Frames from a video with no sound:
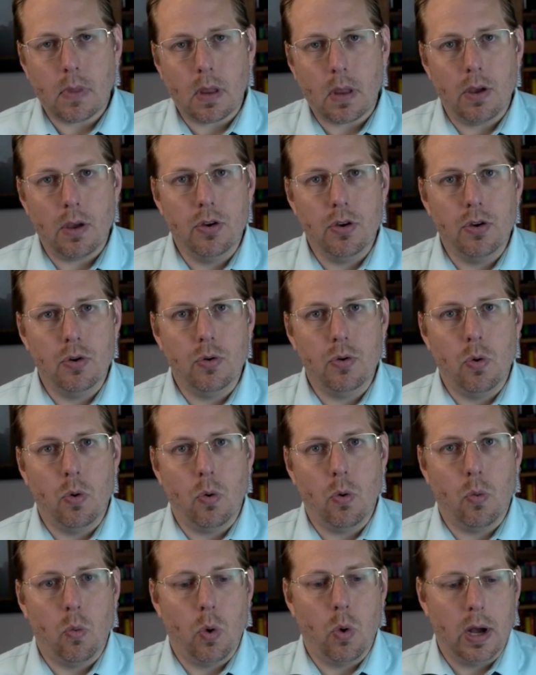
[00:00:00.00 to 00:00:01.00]
who
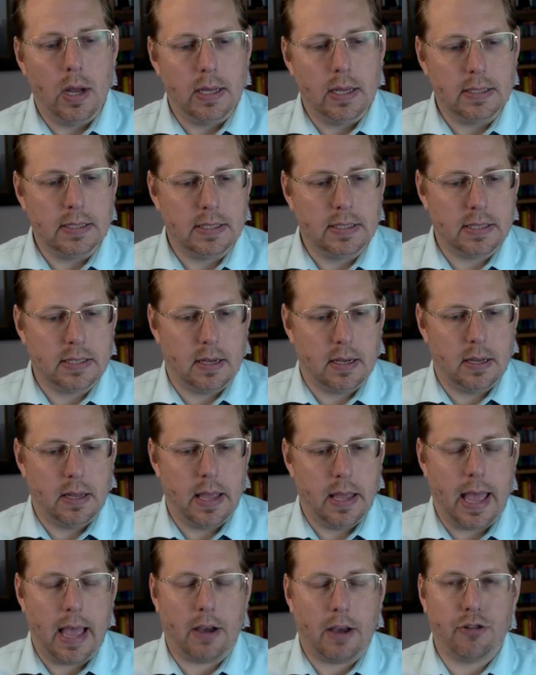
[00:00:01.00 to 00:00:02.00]
was
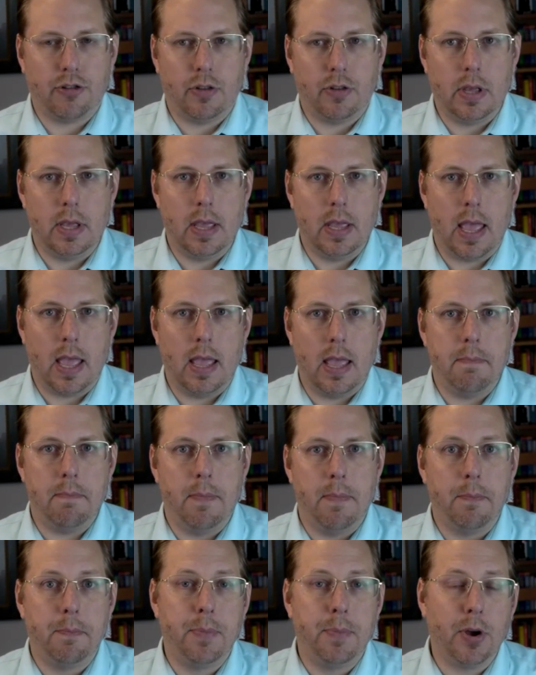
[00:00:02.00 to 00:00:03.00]
actually a
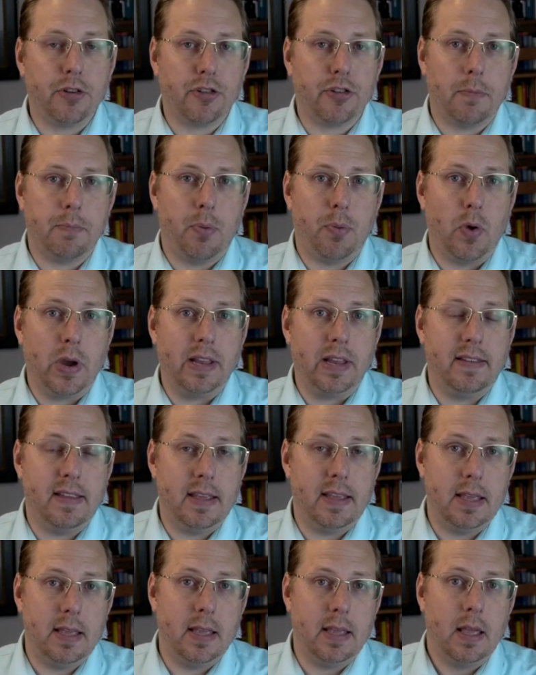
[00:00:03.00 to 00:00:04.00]
Bush
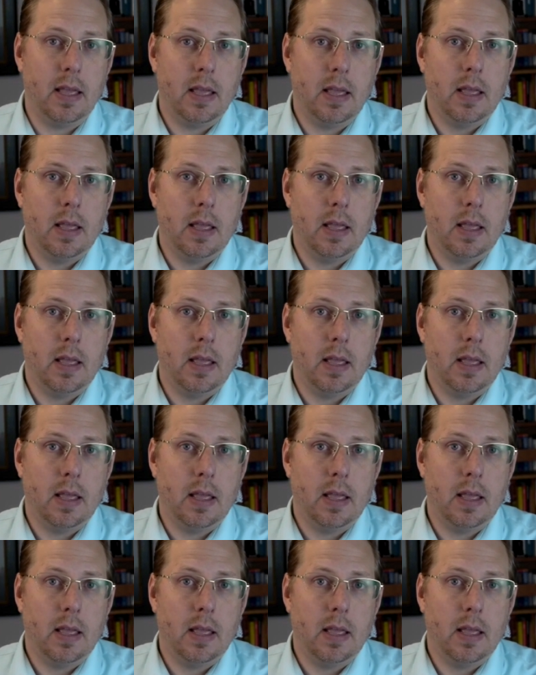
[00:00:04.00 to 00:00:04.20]
appointee,